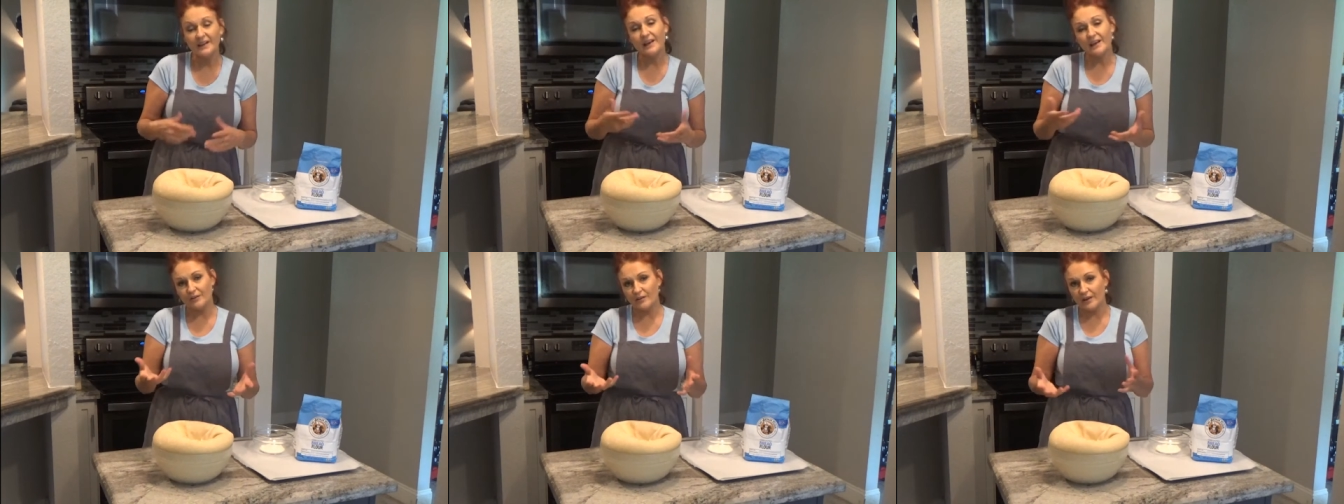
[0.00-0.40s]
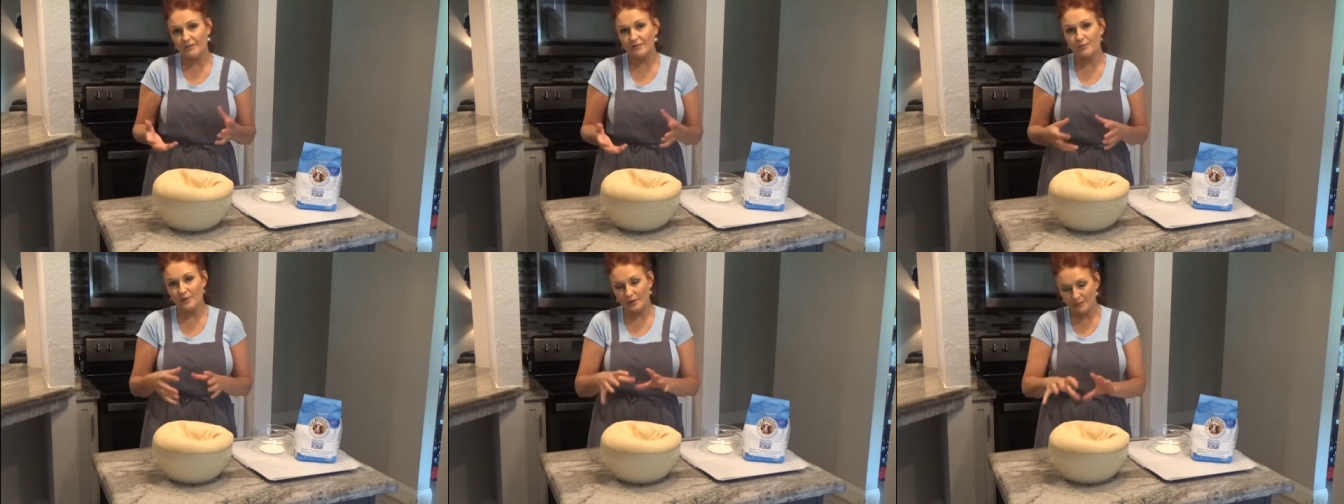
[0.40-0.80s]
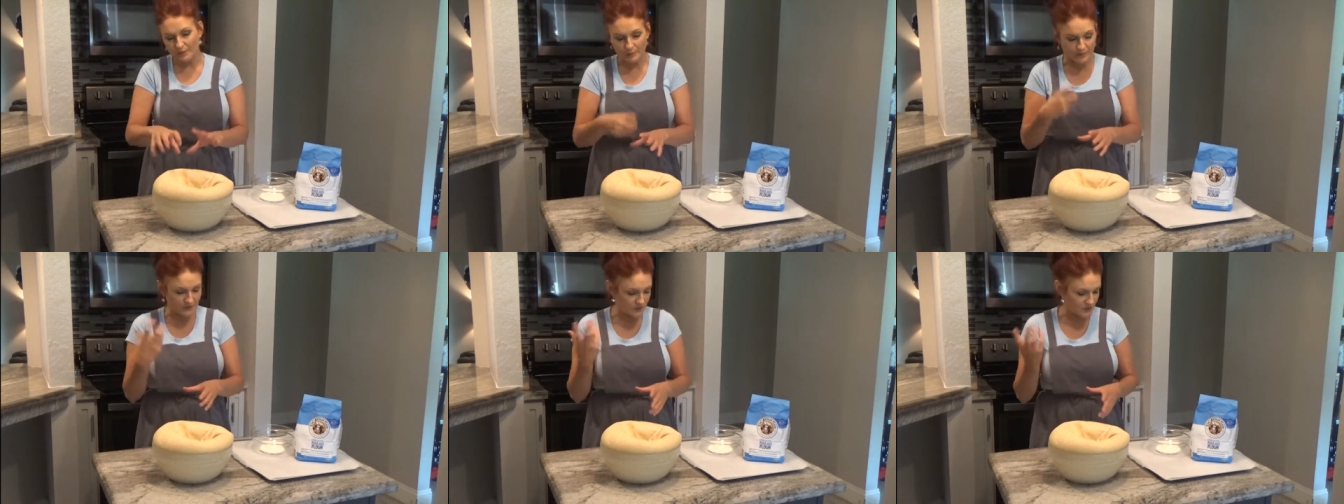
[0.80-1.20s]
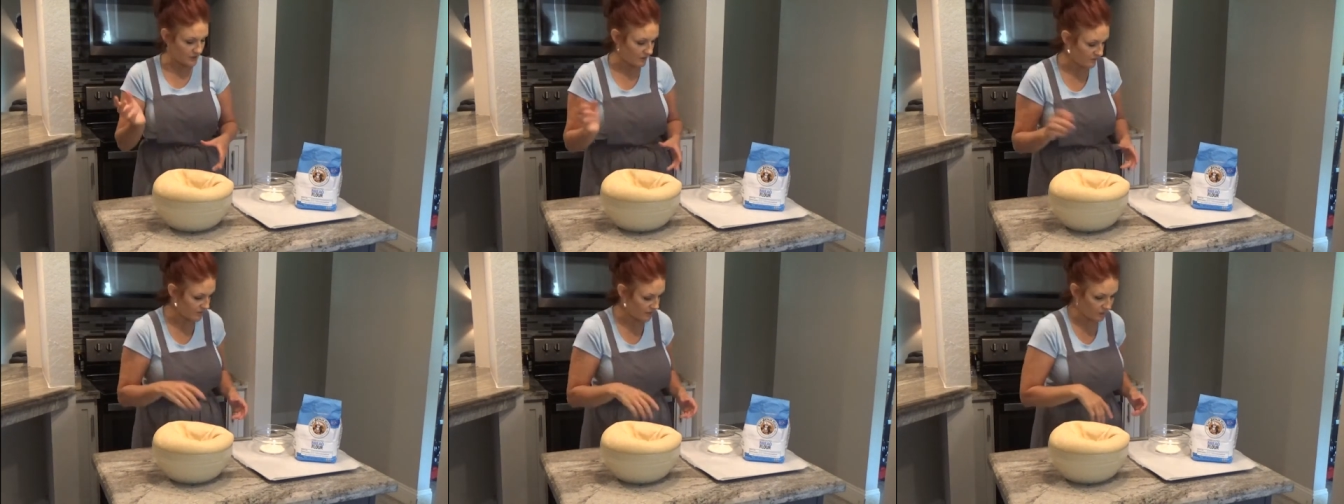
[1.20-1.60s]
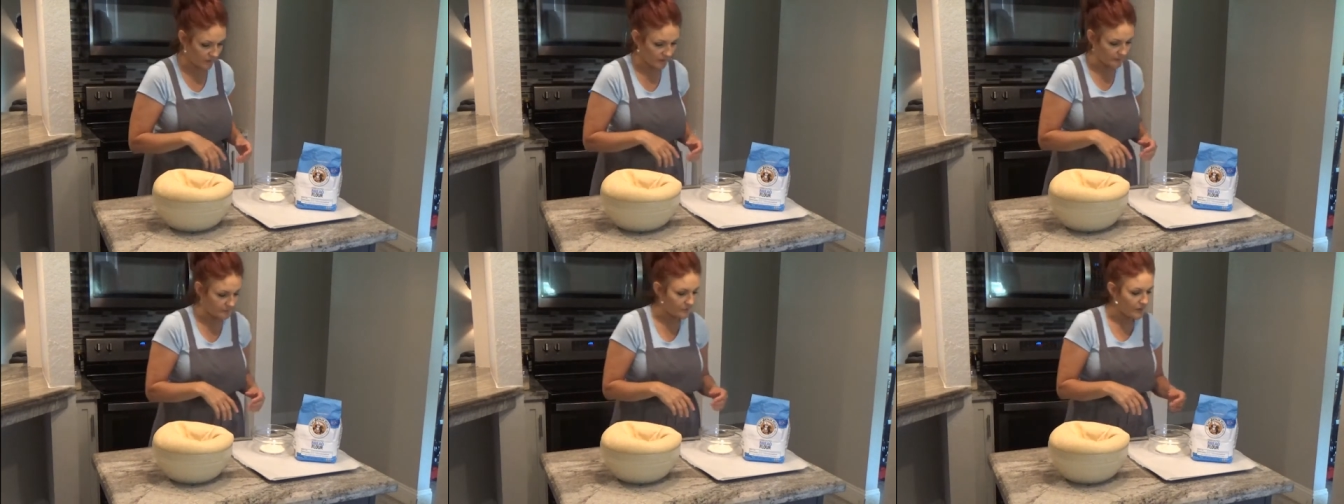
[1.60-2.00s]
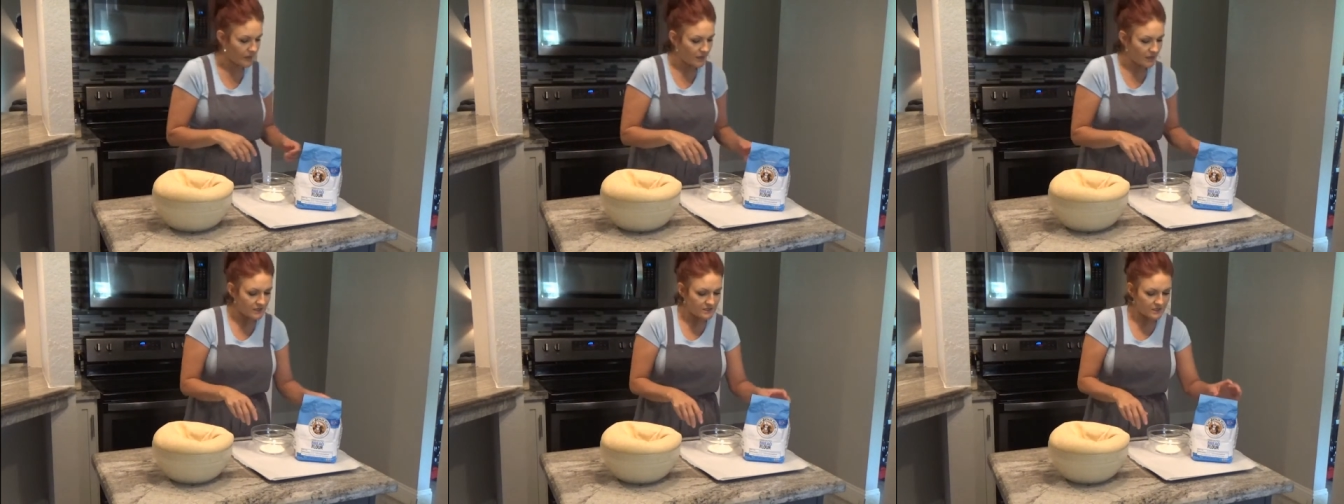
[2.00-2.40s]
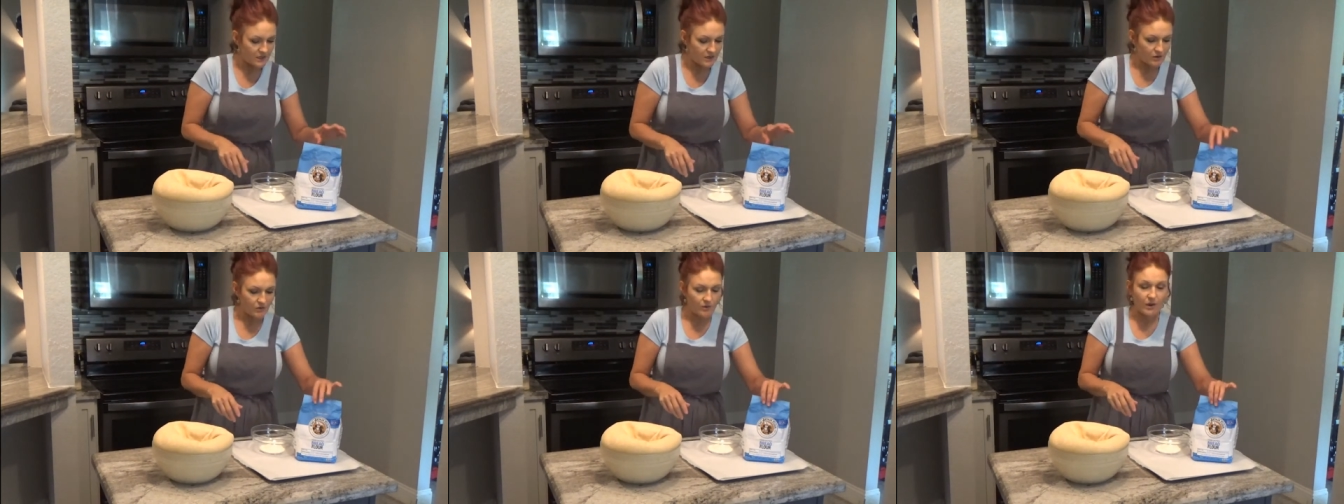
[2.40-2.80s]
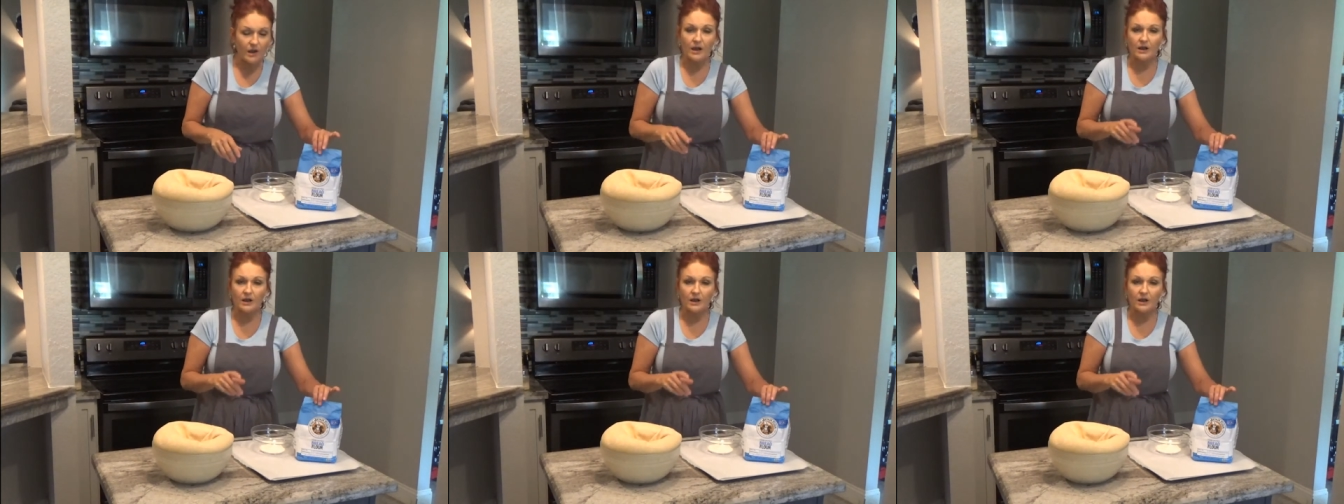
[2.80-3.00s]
and you have to be able to pinch it off anyway. So,